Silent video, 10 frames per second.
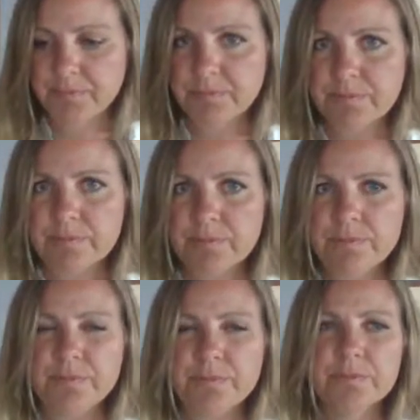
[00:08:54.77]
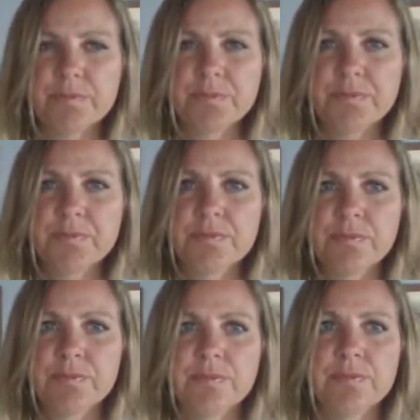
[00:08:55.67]

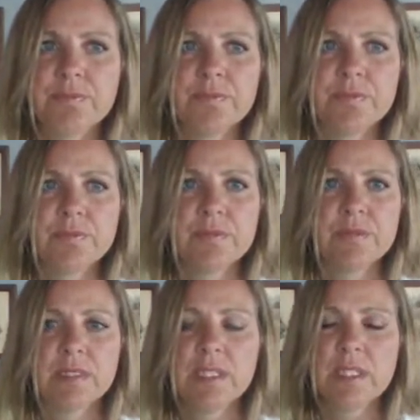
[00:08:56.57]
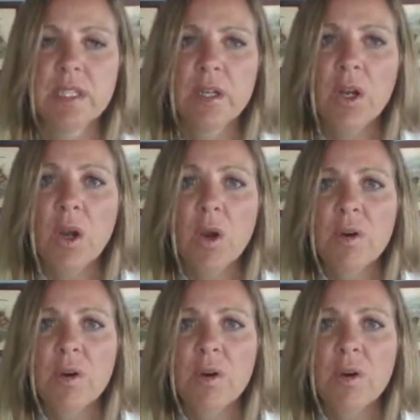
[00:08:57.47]
No one is speaking in this clip.